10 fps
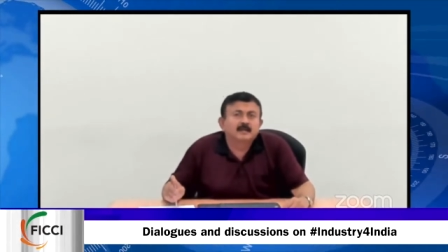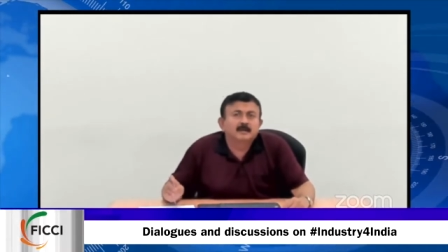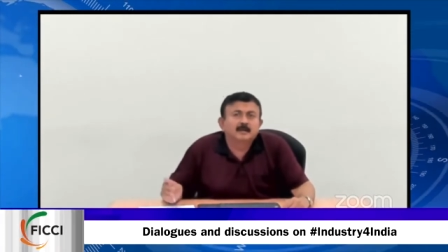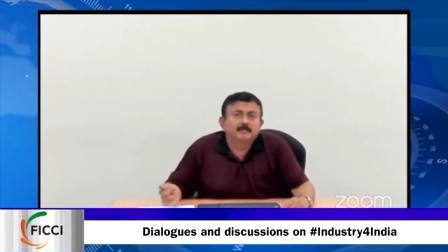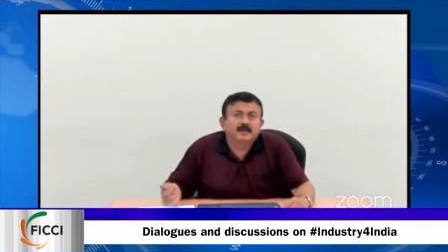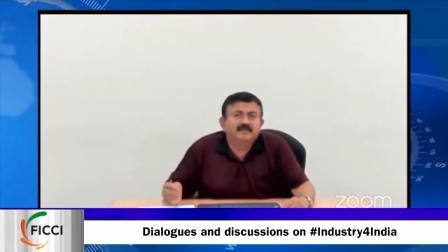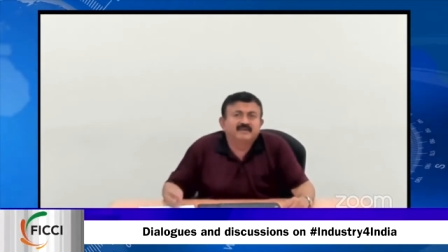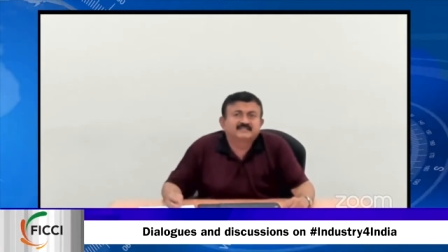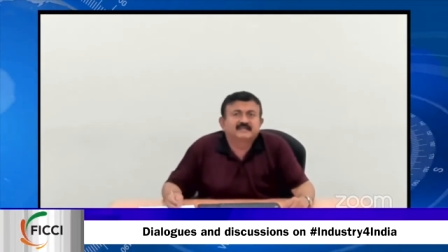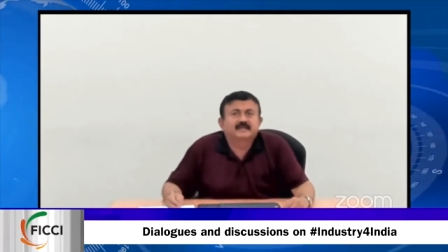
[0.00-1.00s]
uh,
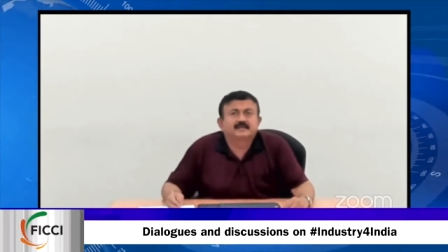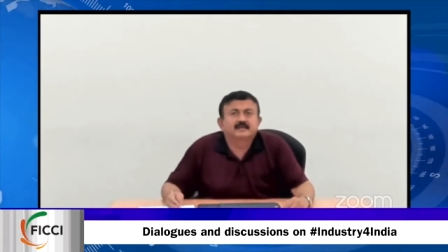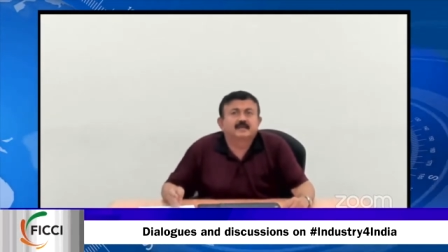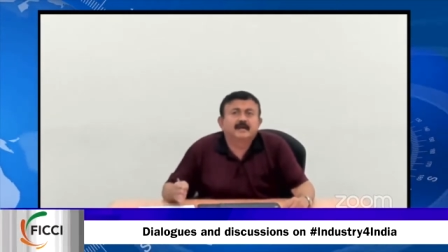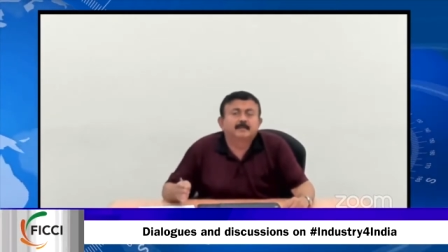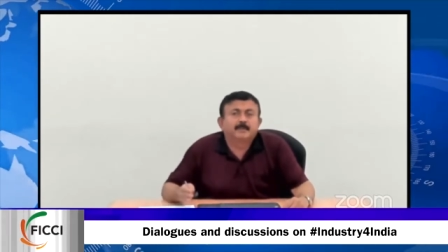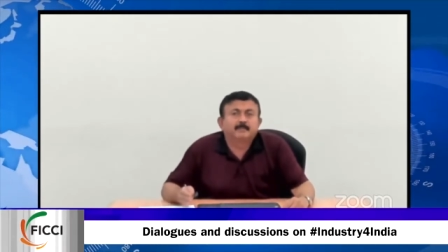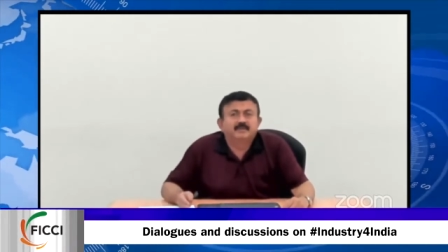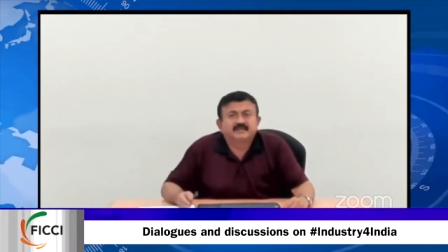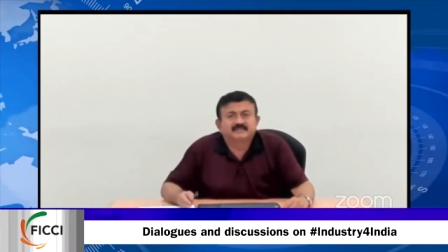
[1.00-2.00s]
private sector and
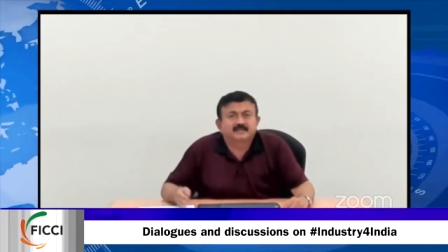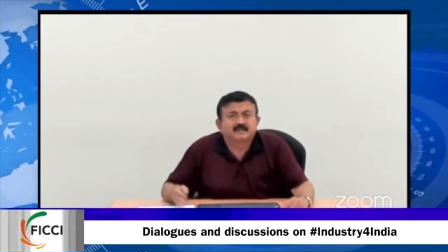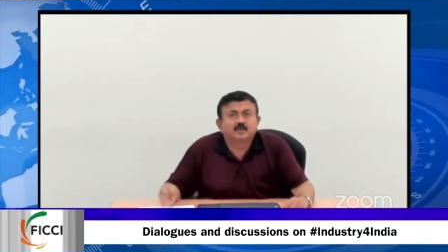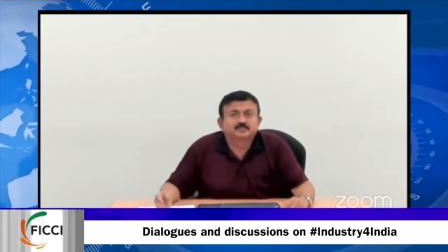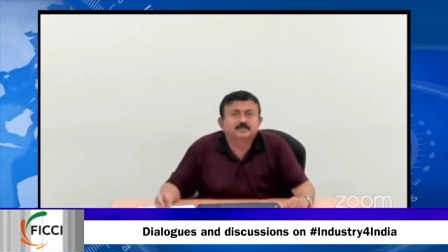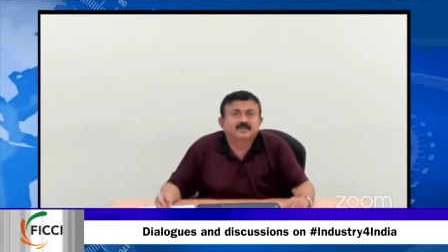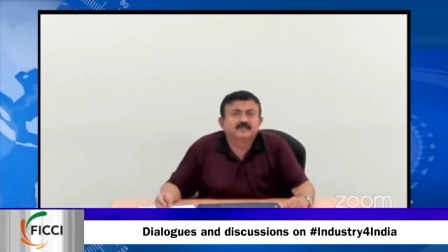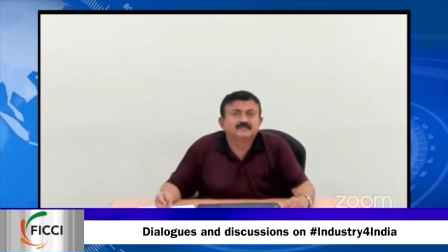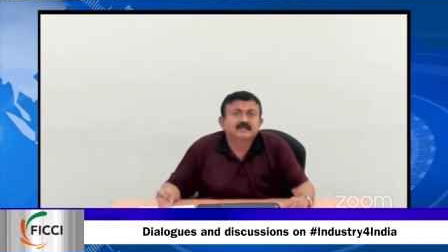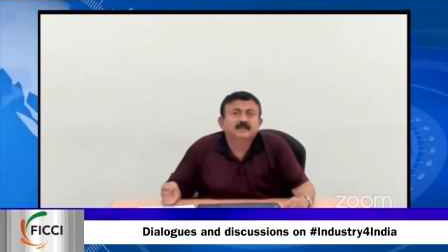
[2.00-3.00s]
public sector
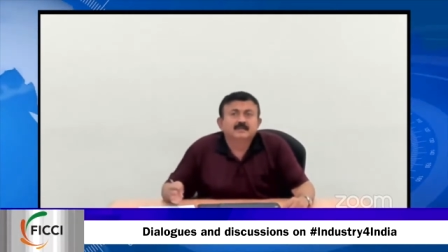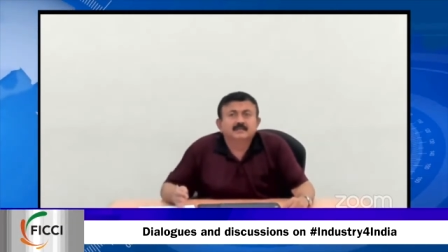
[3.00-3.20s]
hospitals